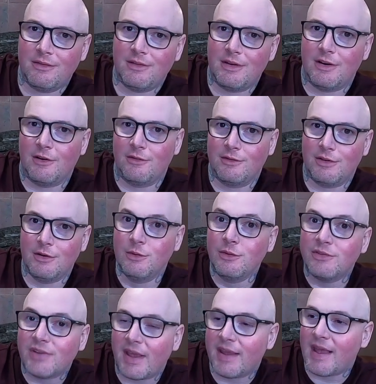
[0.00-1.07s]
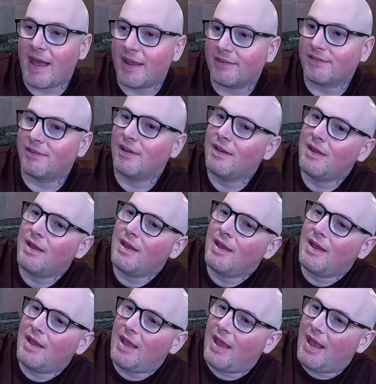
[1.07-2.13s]
use, I guess,
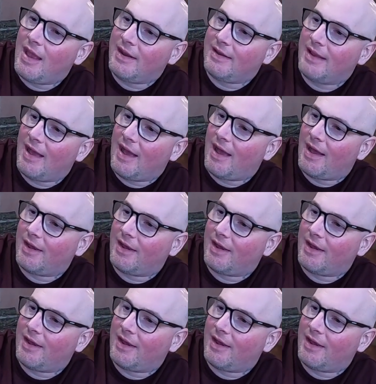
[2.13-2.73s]
and